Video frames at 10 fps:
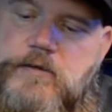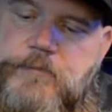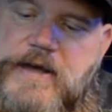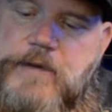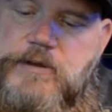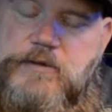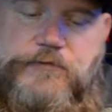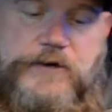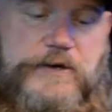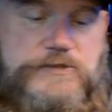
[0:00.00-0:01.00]
Babylon
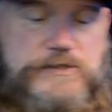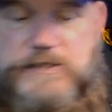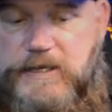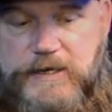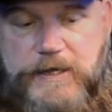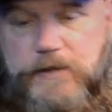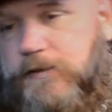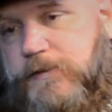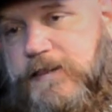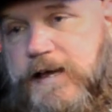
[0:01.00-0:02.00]
Fragrances. They nailed
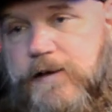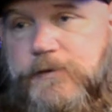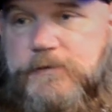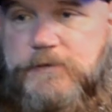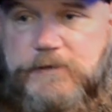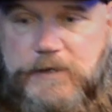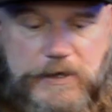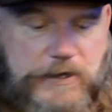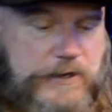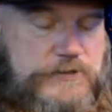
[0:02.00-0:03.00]
it with that one.
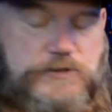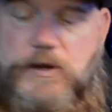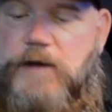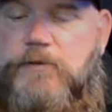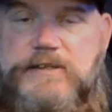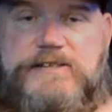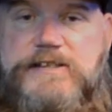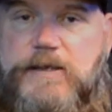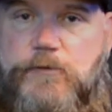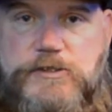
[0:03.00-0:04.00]
So I want to
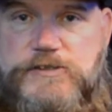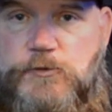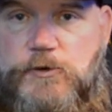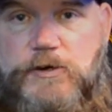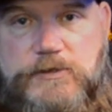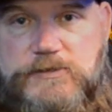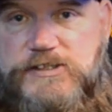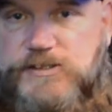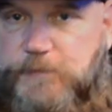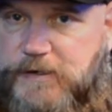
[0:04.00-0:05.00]
say once more,
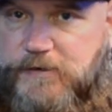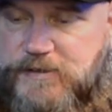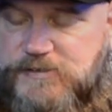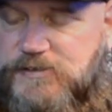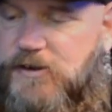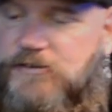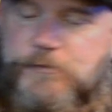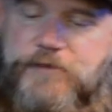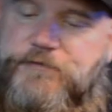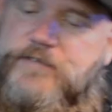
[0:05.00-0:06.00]
since you've been here this long, do
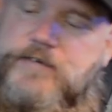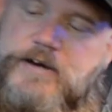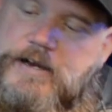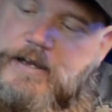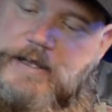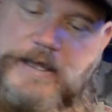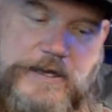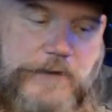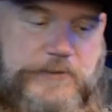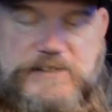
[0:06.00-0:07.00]
me a favor and like, comment,